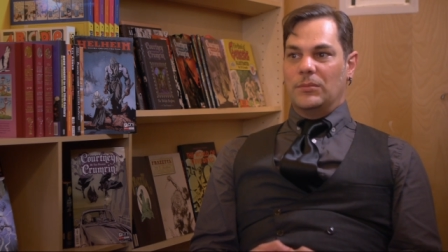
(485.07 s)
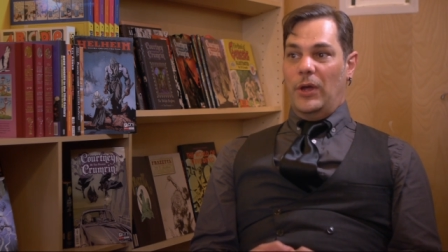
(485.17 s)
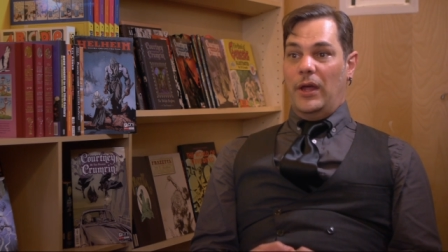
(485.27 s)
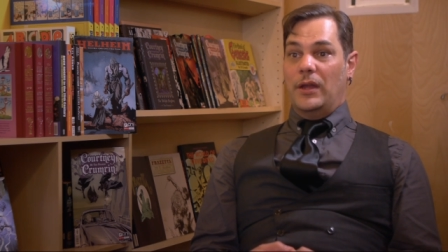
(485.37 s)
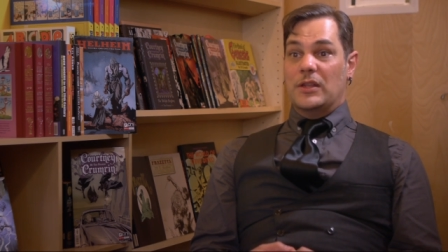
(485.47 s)

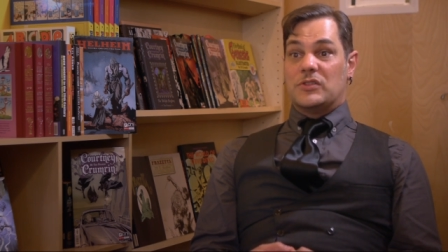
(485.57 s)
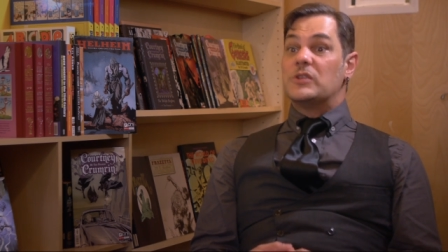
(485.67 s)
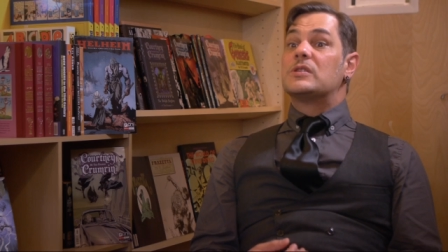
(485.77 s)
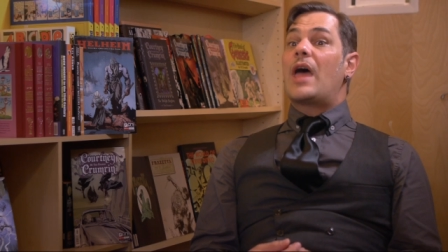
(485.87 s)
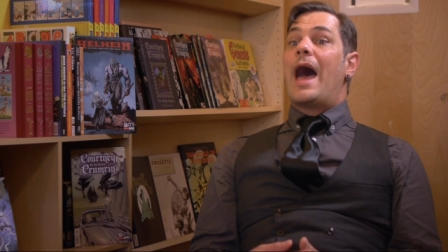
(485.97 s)
But it's
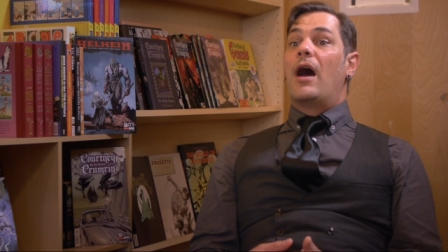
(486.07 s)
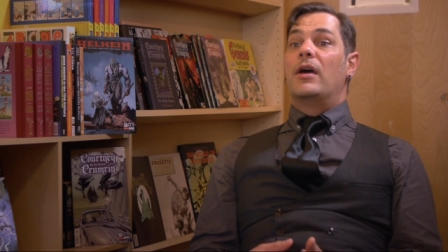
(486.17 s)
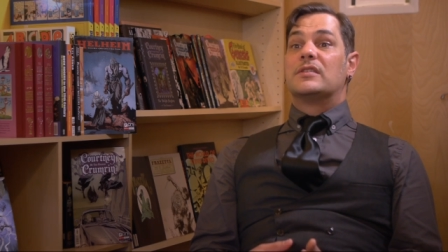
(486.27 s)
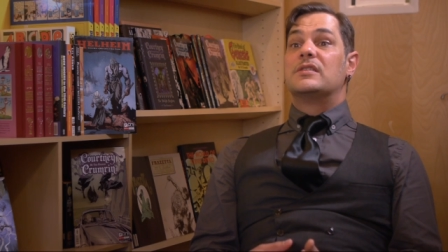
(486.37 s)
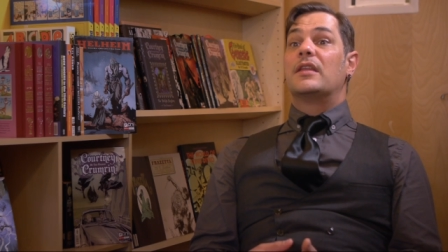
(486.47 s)
just how,
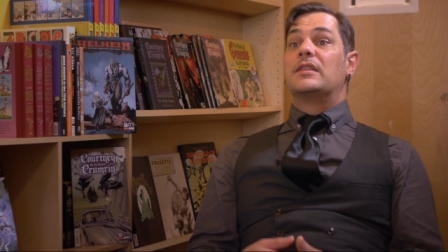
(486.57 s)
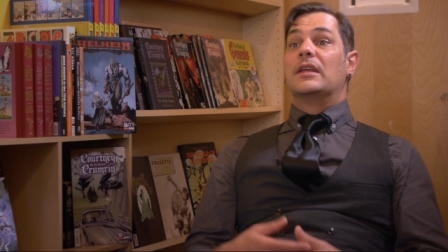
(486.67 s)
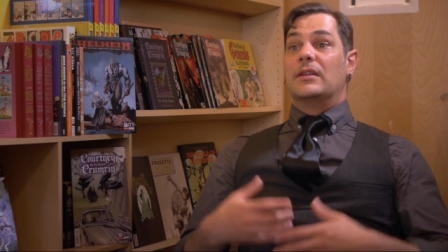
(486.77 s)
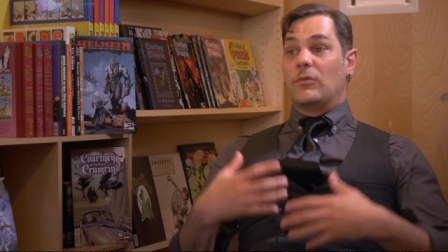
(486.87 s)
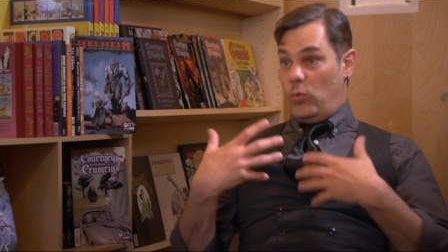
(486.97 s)
it's not
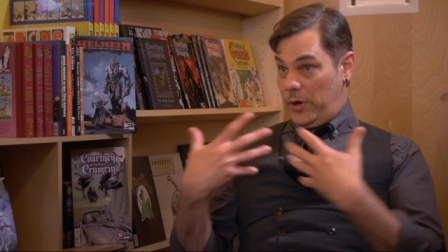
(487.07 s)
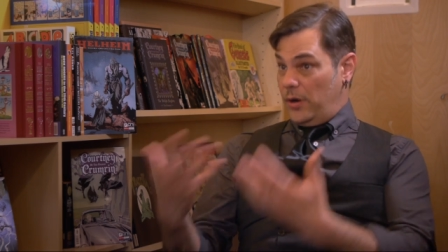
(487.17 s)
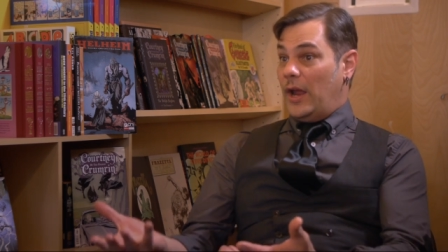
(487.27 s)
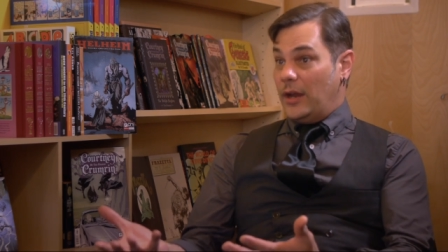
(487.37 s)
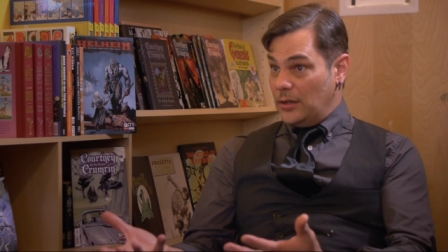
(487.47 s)
that we're
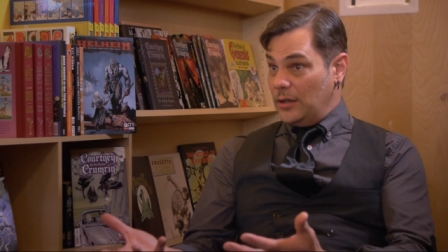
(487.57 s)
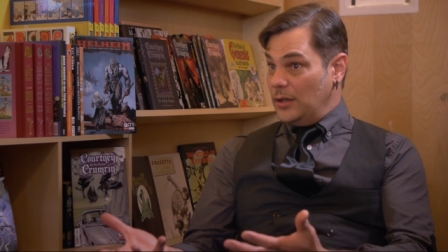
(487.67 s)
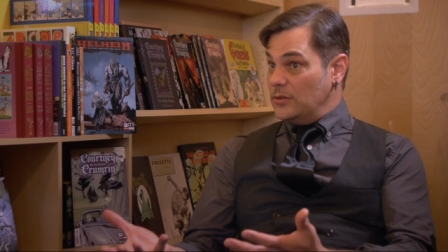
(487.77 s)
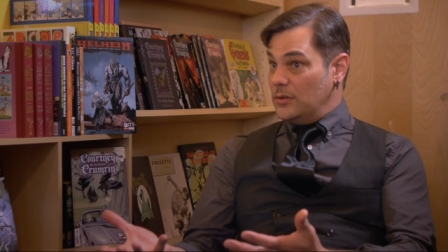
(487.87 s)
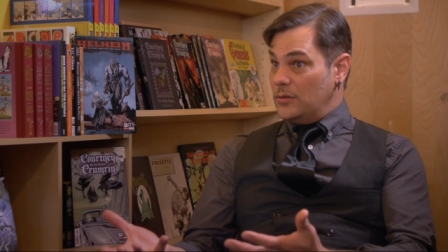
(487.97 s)

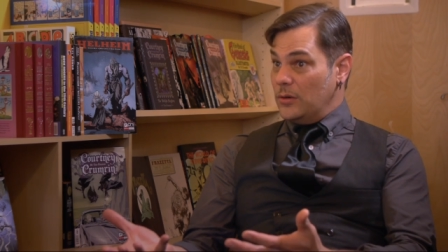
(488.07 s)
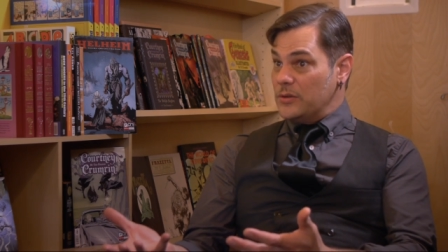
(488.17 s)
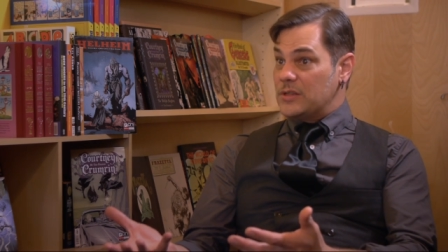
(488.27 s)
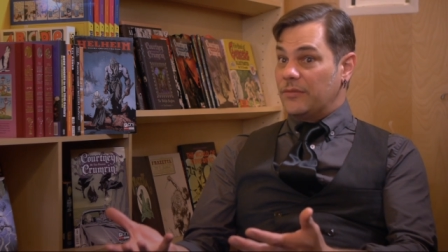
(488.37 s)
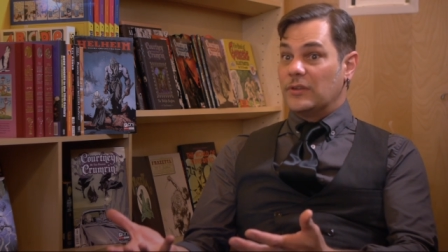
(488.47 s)
handling
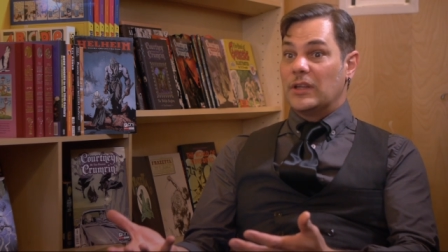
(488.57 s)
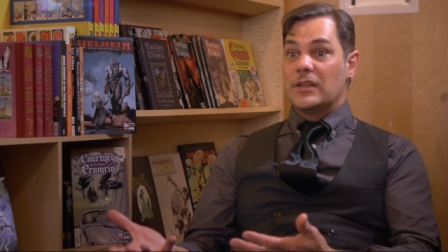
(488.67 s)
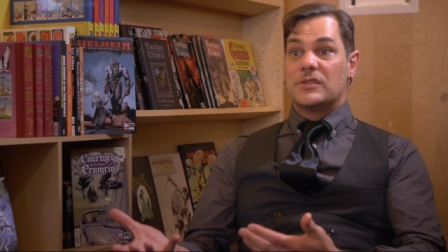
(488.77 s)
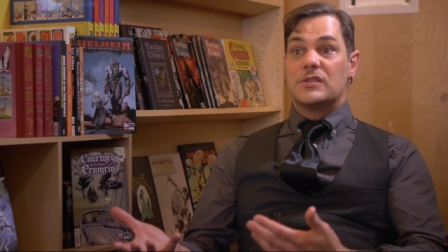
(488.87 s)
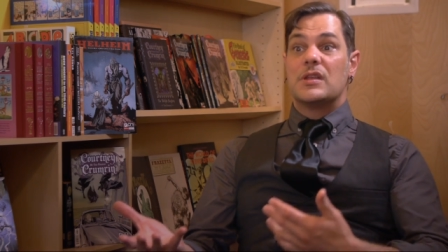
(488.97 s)
girls differently,
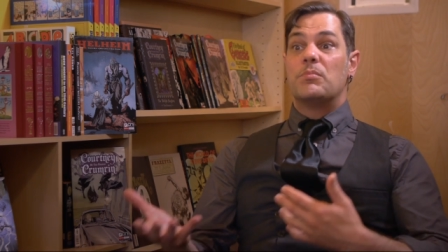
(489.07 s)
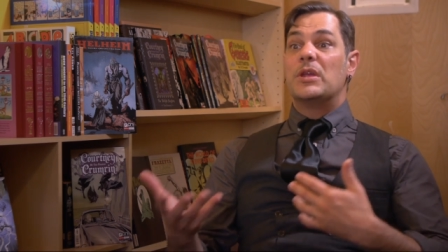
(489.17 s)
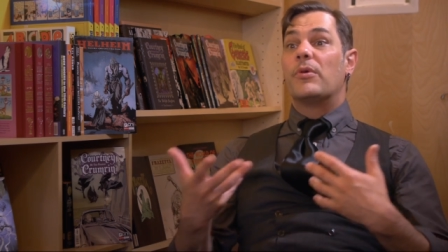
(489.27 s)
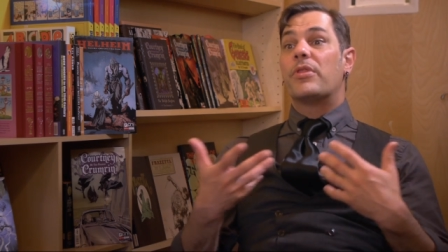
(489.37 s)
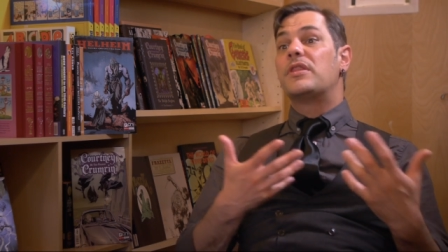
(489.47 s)
it's just that
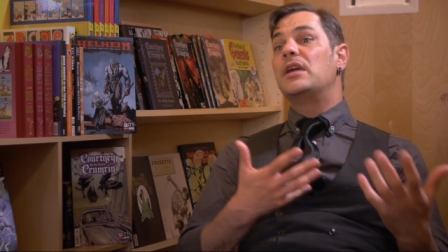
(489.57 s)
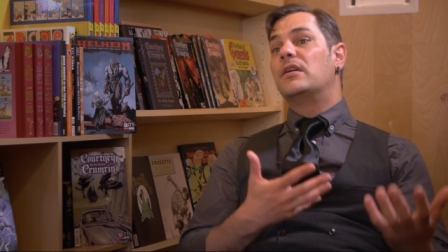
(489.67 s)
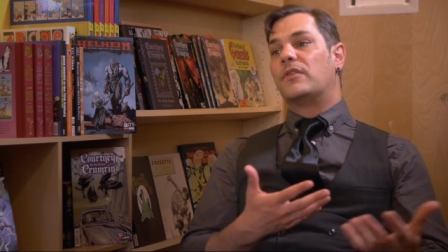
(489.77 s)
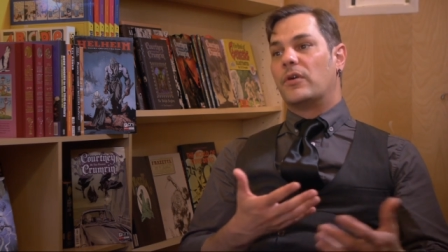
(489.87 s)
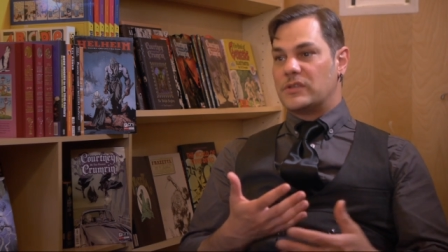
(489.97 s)
people think
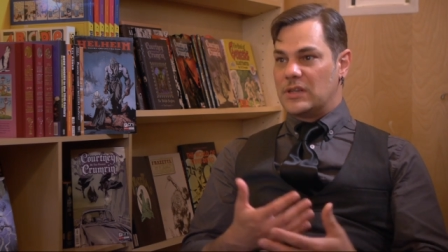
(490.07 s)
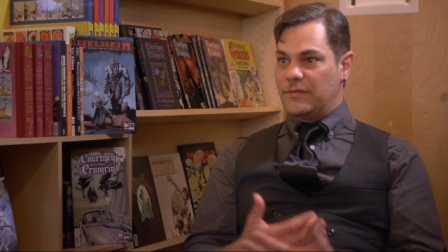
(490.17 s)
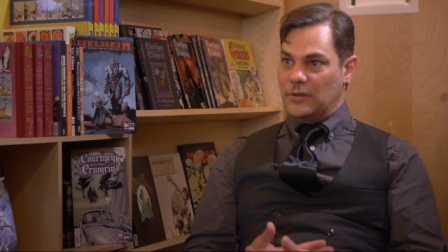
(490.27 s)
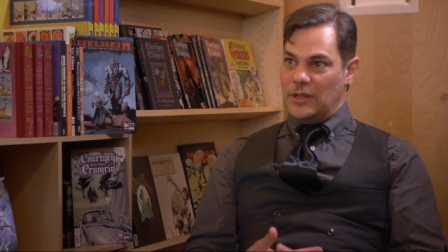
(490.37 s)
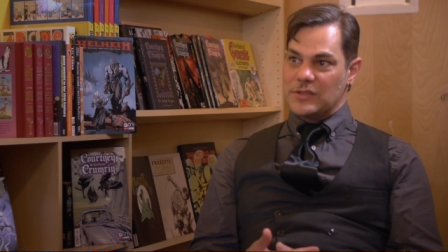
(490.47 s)
of girls
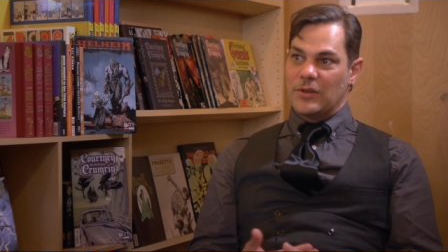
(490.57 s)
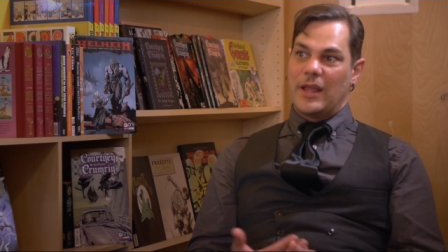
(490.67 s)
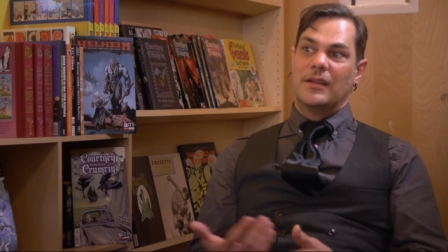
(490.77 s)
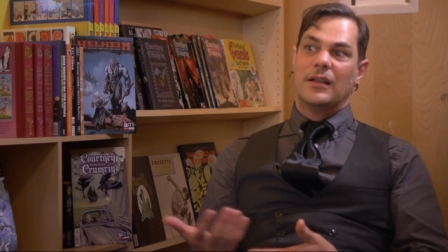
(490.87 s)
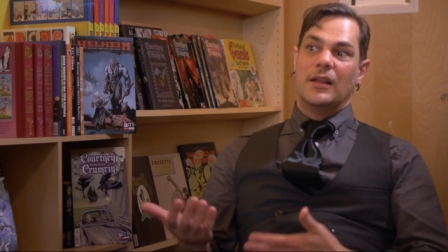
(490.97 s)
differently, so
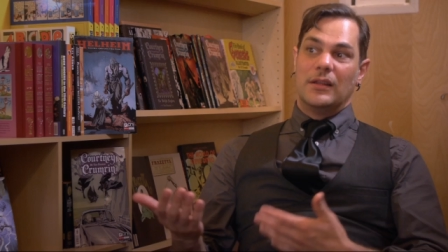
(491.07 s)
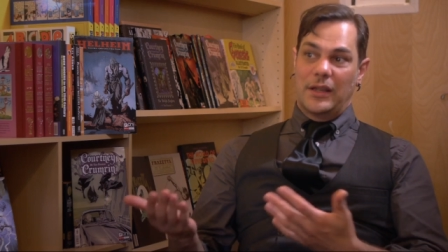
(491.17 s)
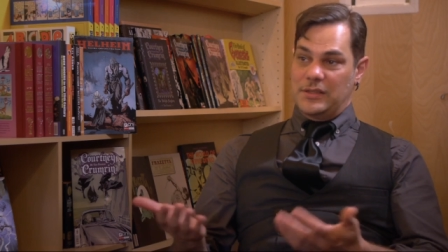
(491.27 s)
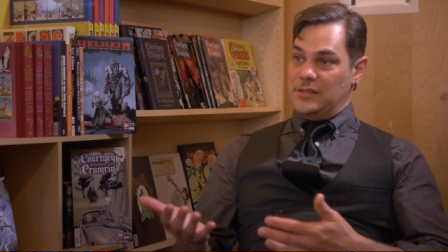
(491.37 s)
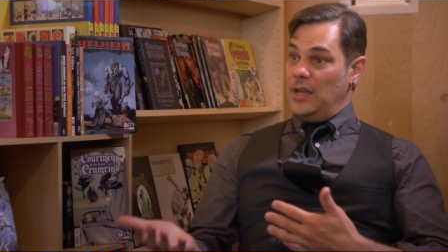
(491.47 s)
that
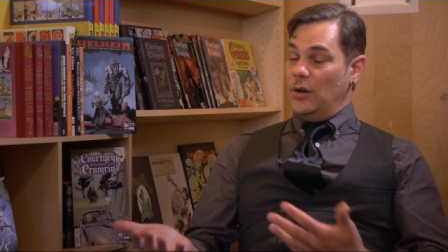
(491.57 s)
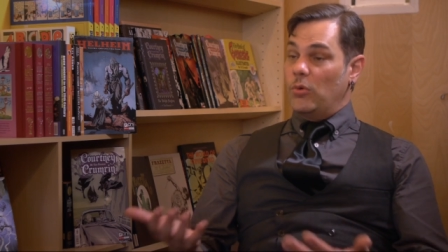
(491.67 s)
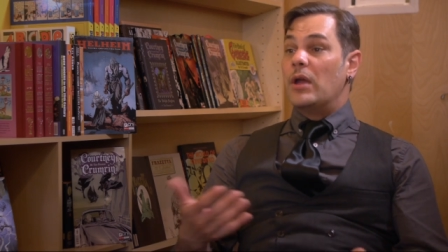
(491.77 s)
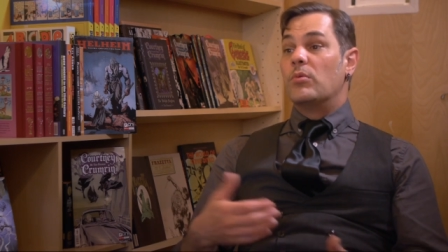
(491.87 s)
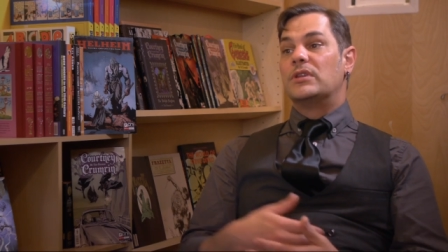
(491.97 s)
lets us get
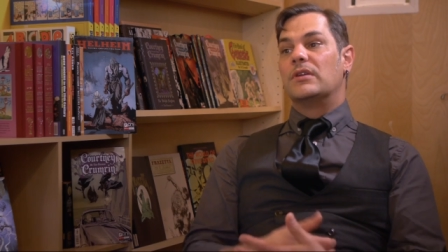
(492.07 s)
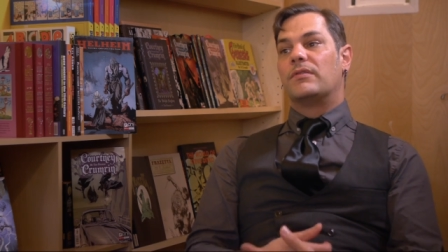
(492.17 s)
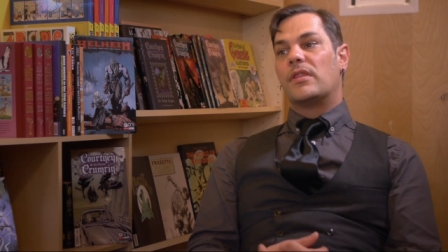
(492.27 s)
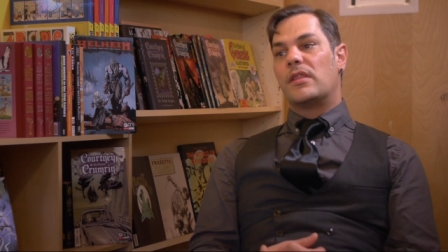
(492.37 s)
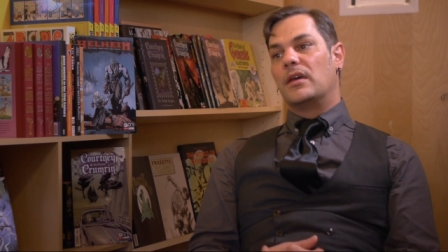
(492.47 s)
away with
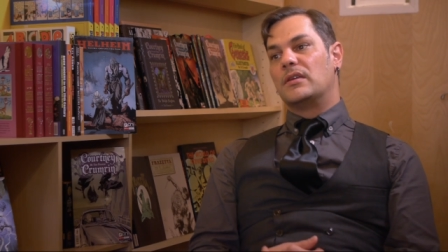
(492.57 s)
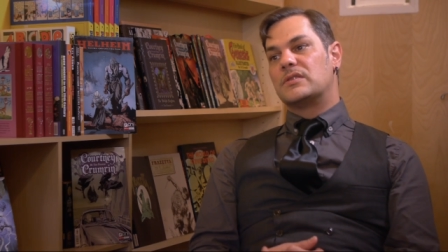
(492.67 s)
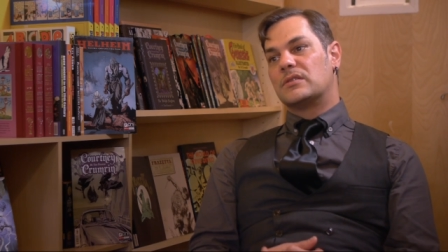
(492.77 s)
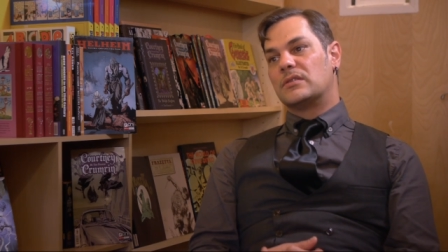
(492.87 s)
different things.